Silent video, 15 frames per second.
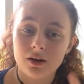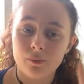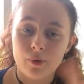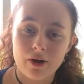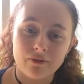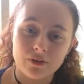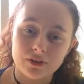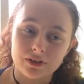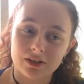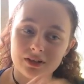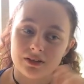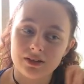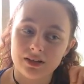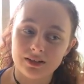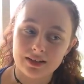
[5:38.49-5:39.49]
preferences,
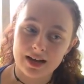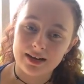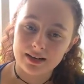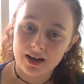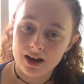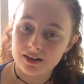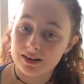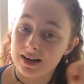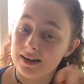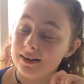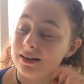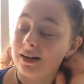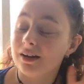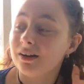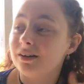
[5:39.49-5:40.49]
then scan the card again.
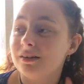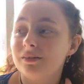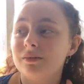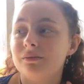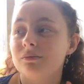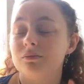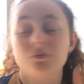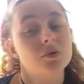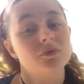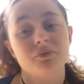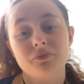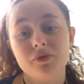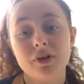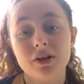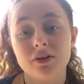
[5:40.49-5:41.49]
It was
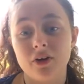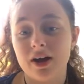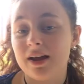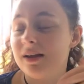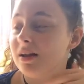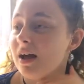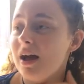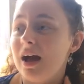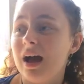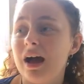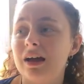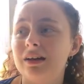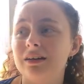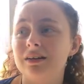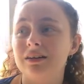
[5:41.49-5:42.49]
really great,
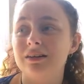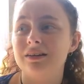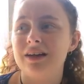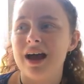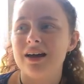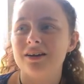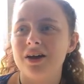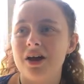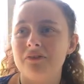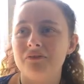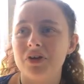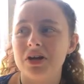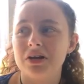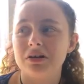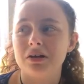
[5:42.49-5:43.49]
and Dad and I
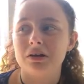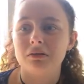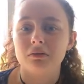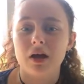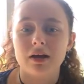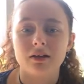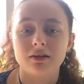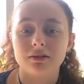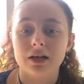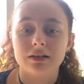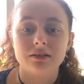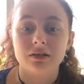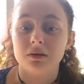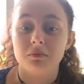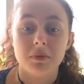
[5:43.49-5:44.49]
finished in like less
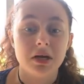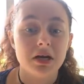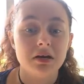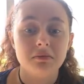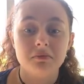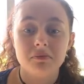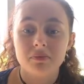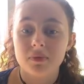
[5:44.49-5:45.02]
than a minute,